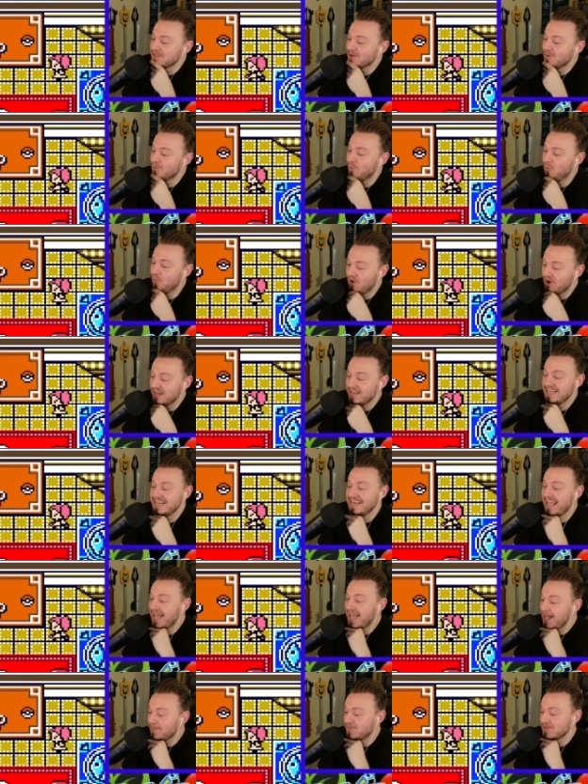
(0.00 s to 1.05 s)
What an
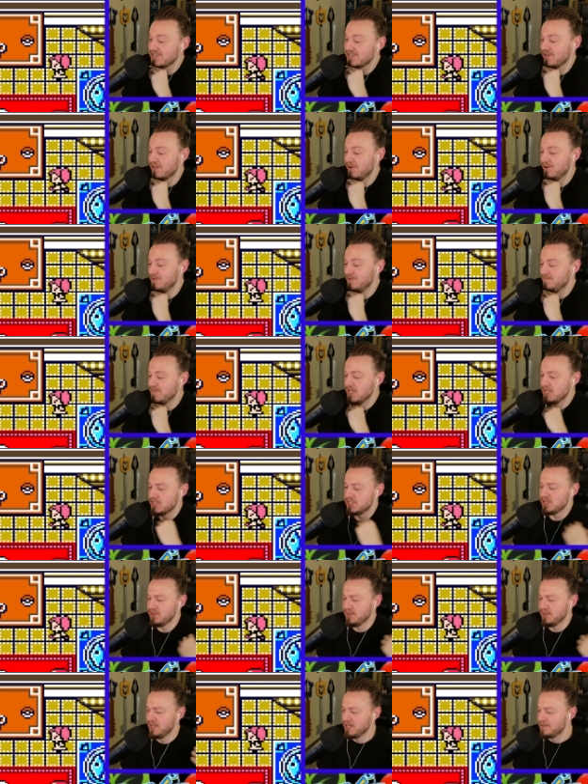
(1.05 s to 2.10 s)
episode. To
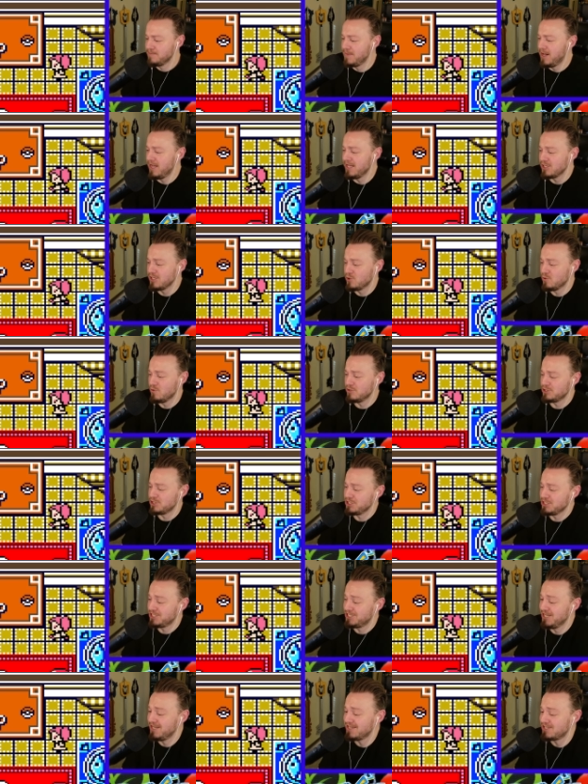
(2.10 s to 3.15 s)
think my
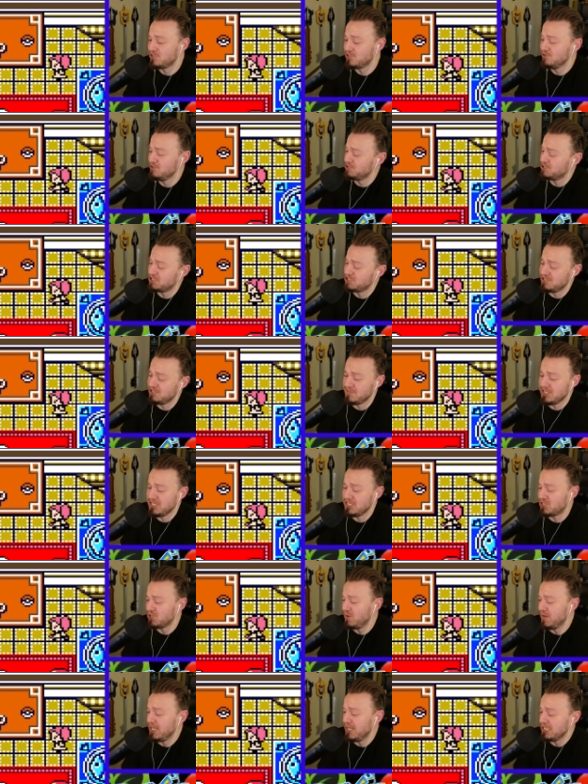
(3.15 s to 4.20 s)
gorgeous deck could be
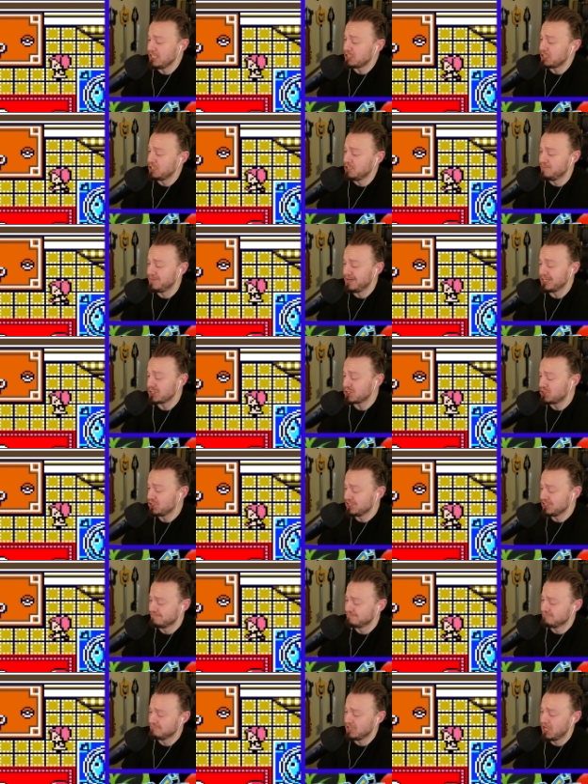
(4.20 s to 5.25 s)
so easily bested.
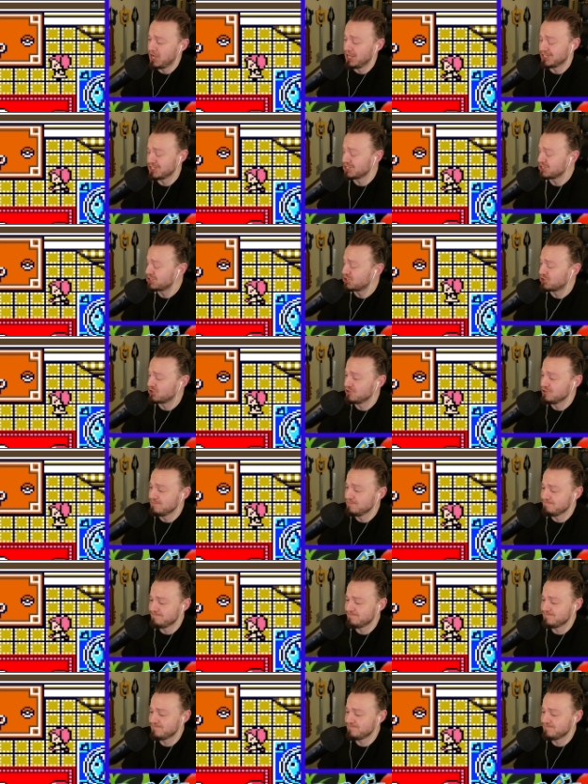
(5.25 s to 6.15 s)
Yes, it's true.